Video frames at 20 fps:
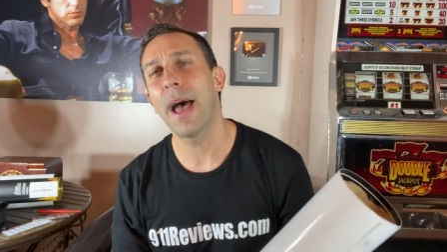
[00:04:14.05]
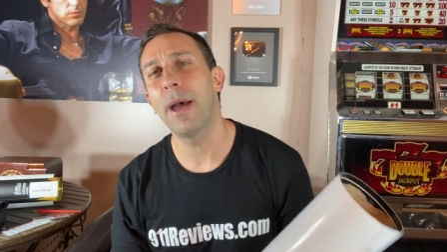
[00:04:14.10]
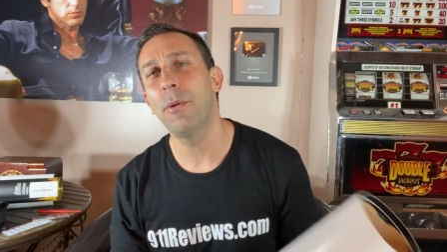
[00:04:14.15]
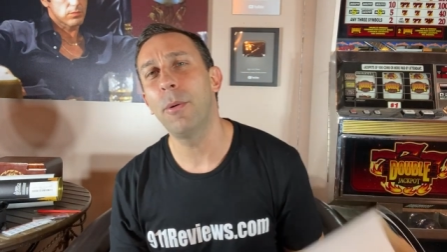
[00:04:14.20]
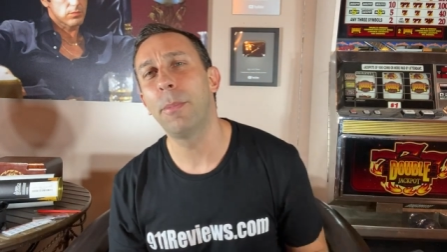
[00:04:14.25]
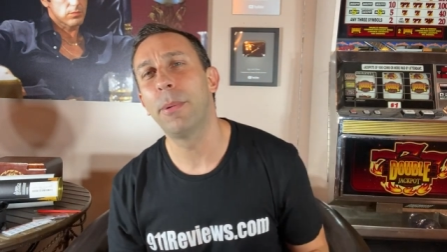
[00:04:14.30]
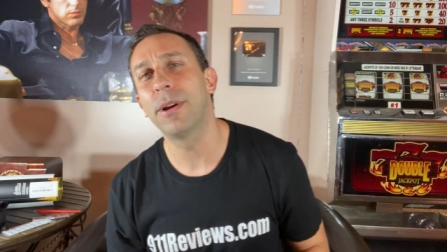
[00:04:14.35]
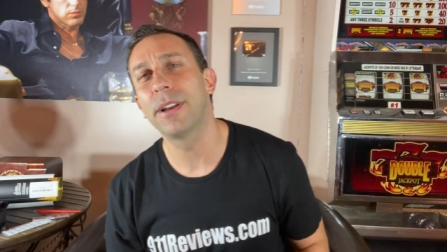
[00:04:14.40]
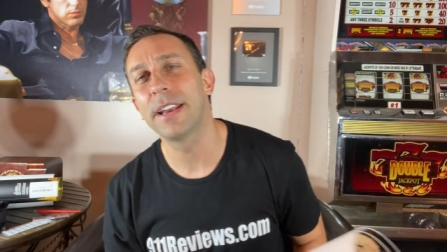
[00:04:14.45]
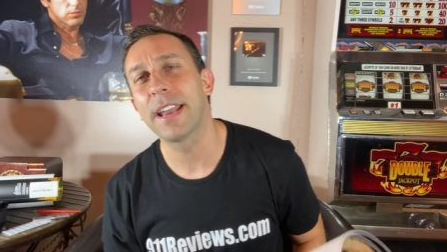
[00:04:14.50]
I
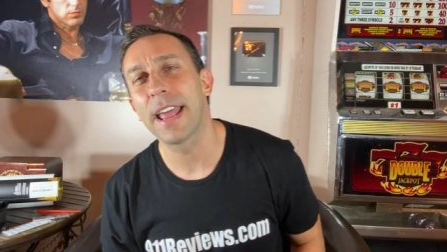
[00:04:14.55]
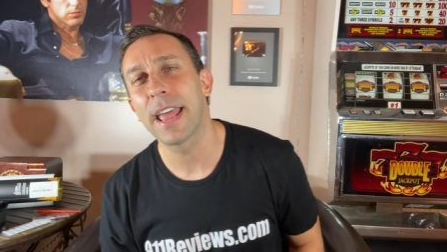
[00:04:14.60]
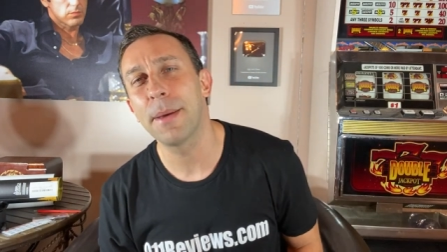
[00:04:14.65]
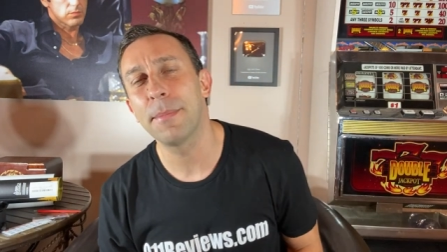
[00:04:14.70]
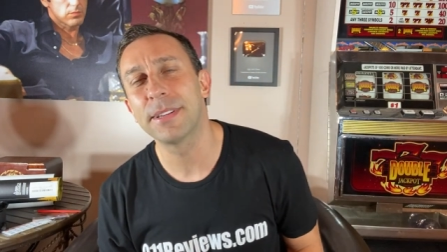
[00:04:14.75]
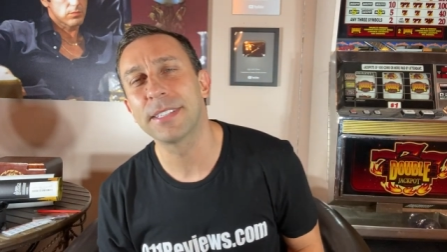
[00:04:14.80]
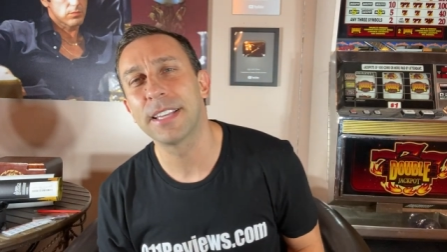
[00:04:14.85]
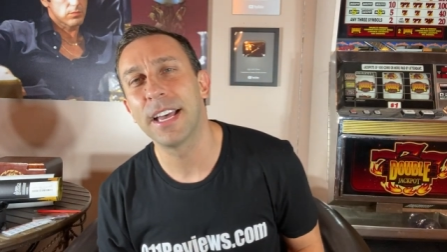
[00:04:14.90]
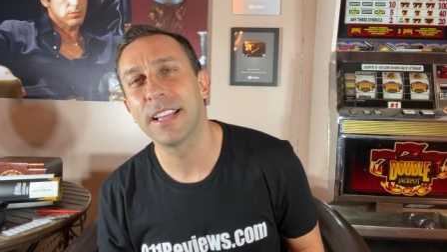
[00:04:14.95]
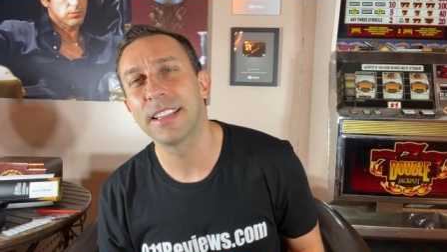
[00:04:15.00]
will put an
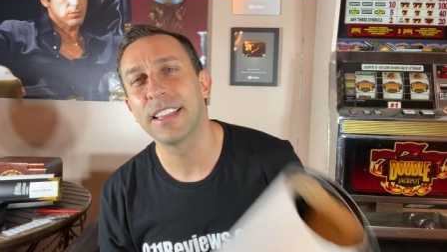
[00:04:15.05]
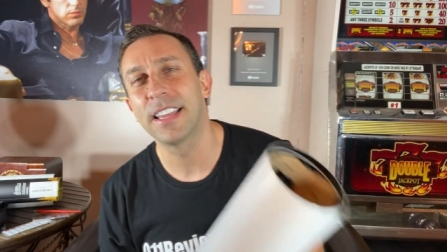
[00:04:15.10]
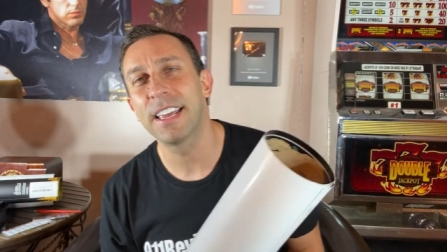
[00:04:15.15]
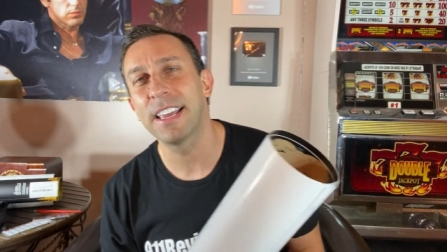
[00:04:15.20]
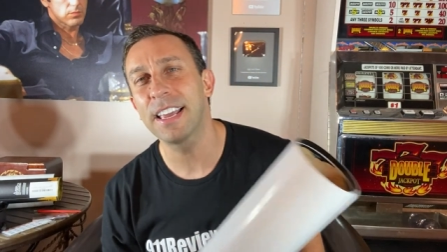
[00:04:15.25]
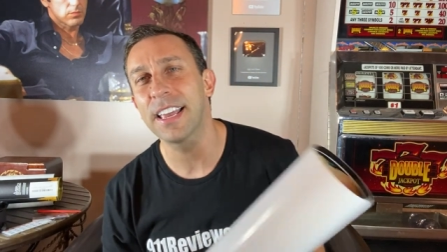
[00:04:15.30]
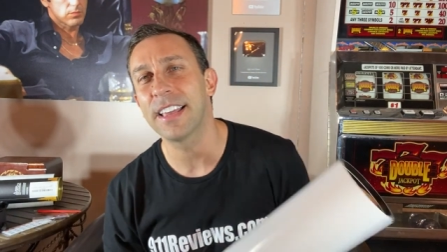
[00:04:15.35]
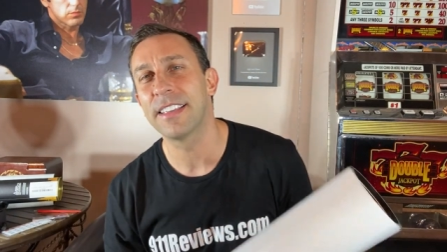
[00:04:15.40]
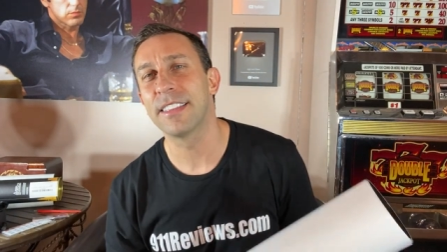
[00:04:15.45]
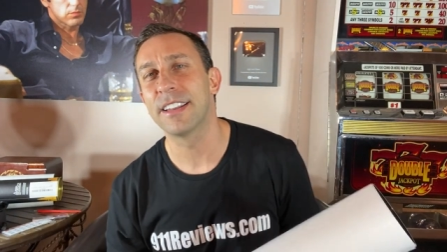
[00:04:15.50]
Amazon
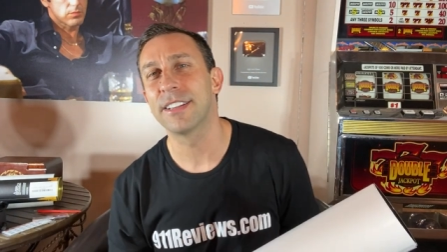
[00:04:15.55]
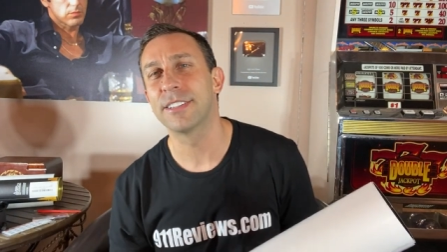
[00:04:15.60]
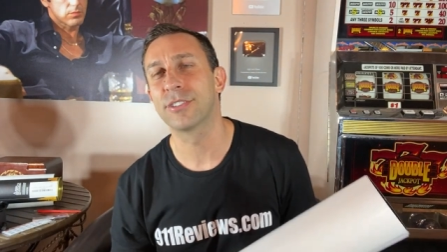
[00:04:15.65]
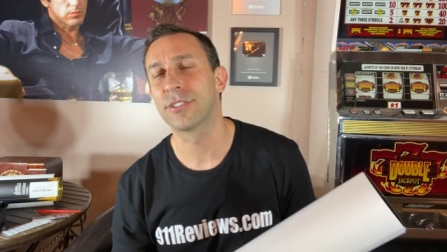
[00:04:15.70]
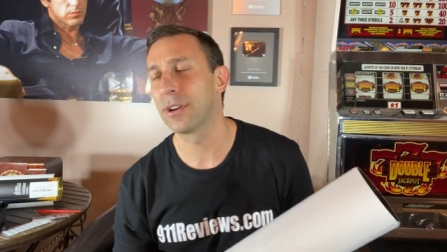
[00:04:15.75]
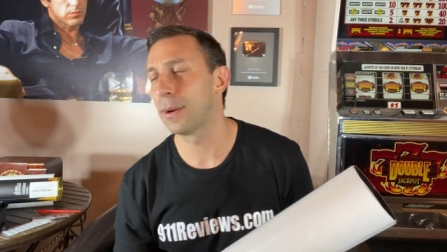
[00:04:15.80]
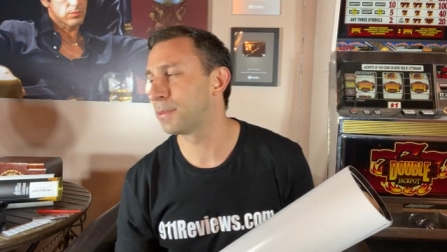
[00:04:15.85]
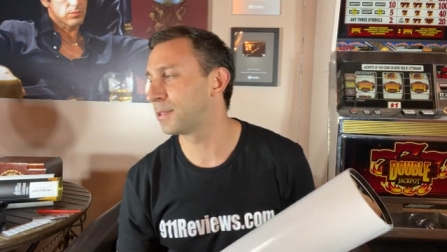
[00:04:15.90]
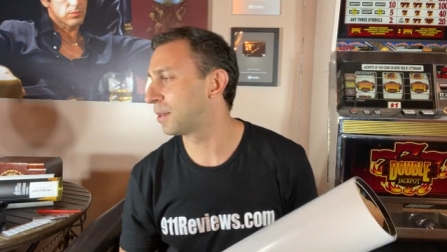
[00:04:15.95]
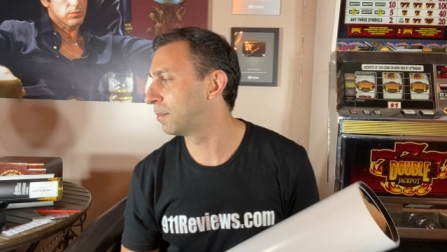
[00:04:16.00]
link in the
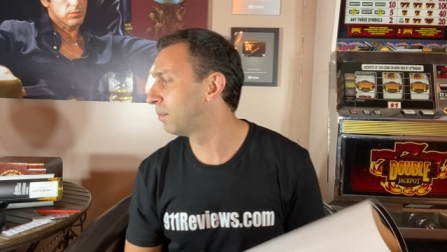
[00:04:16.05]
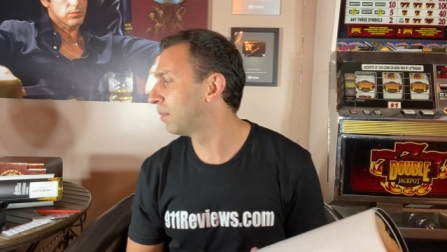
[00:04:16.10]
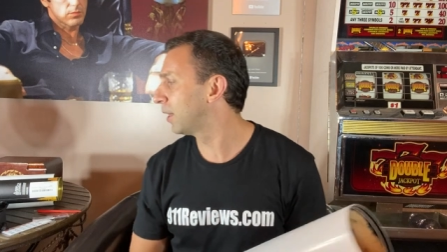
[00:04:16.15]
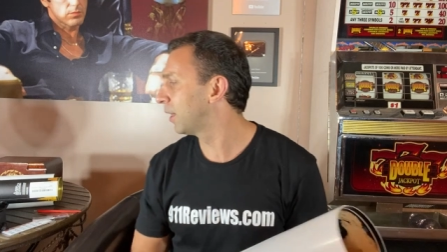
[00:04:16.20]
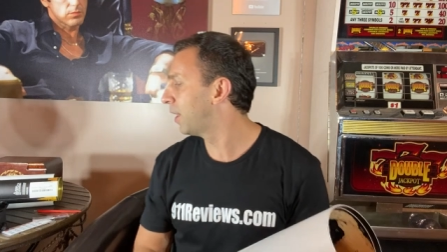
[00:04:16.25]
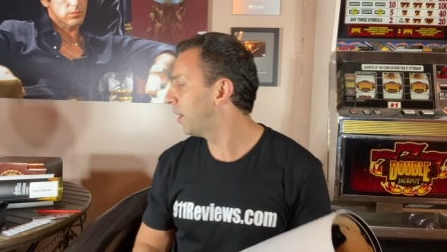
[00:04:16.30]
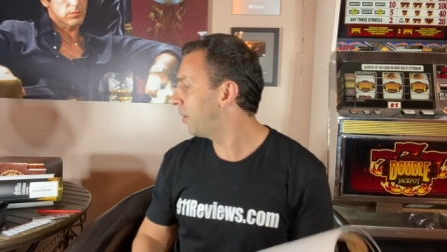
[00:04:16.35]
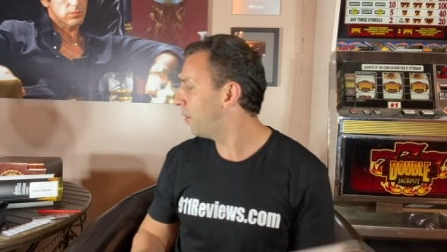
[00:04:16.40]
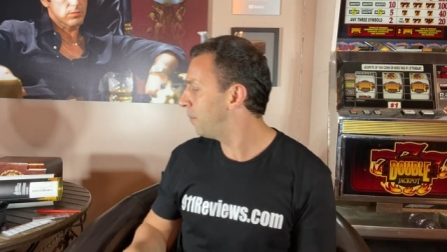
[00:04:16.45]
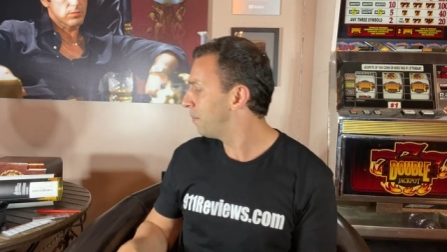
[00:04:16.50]
description
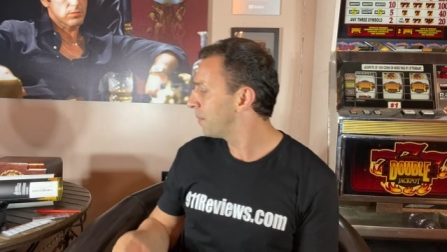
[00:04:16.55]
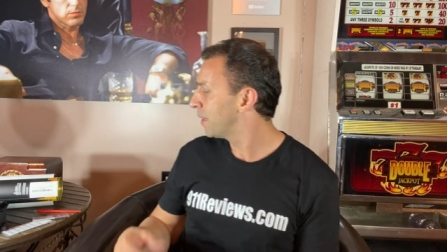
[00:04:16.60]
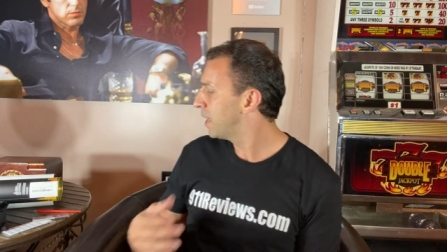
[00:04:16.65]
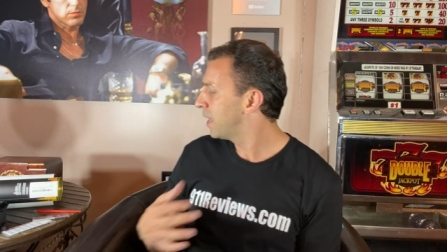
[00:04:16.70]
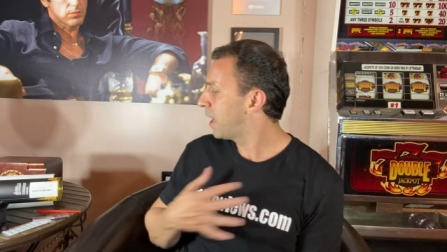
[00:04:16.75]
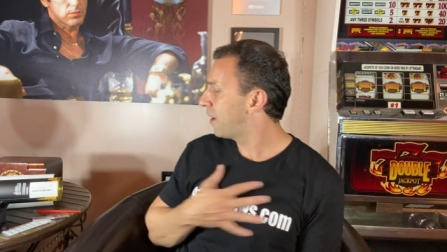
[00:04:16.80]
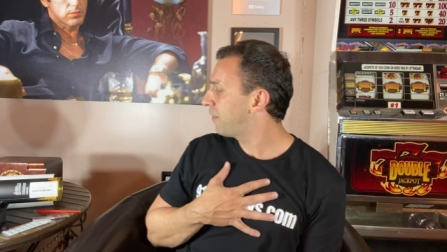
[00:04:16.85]
below.